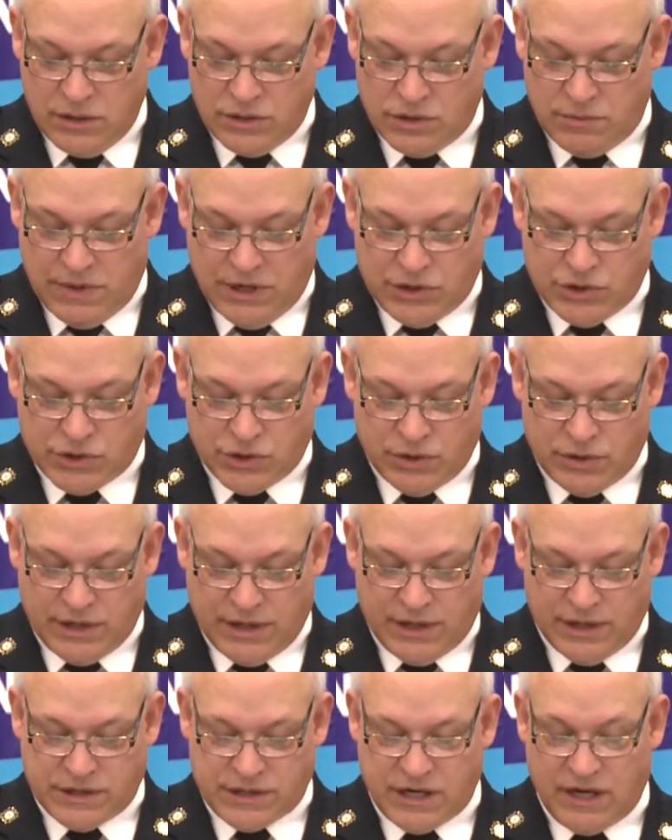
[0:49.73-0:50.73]
to make sure
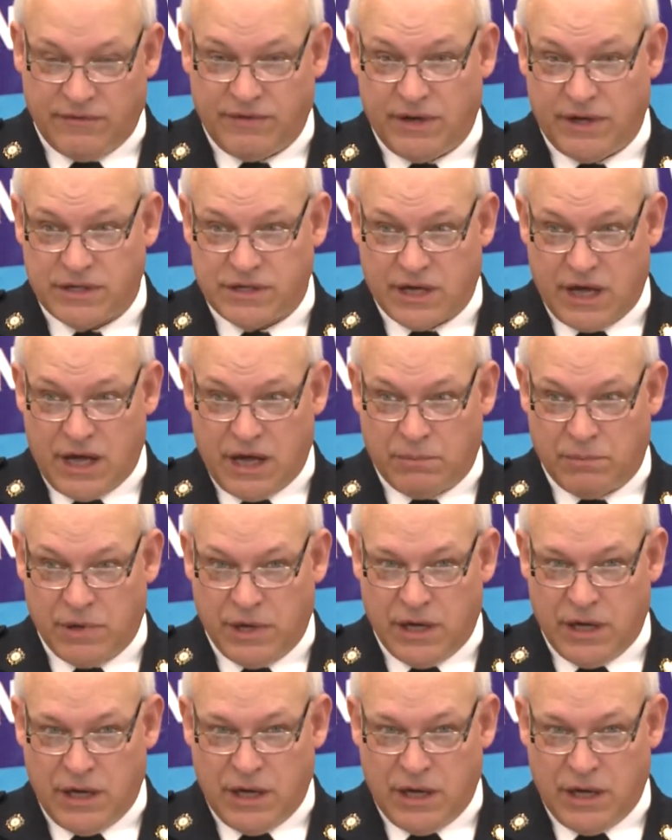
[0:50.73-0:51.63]
they can safely escape